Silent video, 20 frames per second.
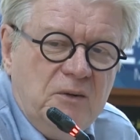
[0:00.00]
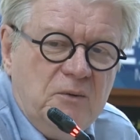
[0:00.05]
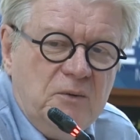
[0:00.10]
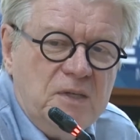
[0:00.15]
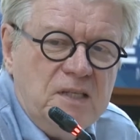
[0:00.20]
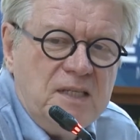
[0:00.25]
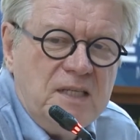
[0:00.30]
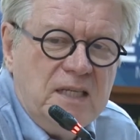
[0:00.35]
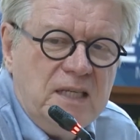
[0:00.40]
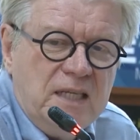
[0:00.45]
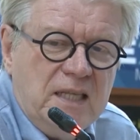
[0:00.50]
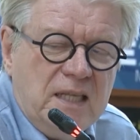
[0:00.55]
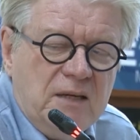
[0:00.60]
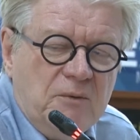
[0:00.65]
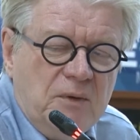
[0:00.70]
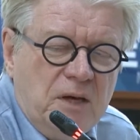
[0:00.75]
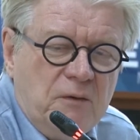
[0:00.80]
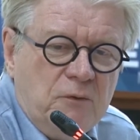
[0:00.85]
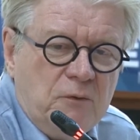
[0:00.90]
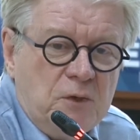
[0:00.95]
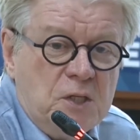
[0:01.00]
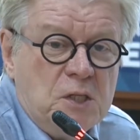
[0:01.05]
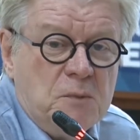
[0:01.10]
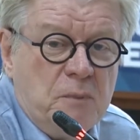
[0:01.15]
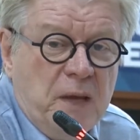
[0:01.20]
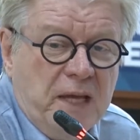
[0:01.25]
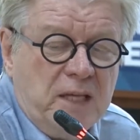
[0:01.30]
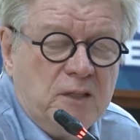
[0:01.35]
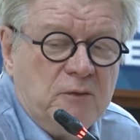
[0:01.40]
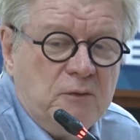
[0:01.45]
we see that we have a
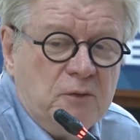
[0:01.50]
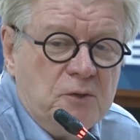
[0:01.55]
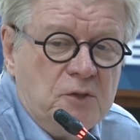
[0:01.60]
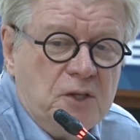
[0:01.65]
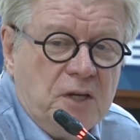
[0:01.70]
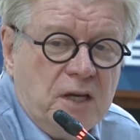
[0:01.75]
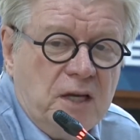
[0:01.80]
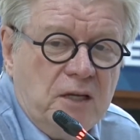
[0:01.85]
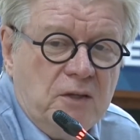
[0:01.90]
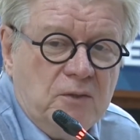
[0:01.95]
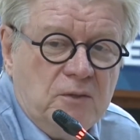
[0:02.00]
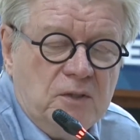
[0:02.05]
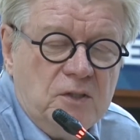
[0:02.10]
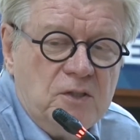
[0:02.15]
respect for childhood.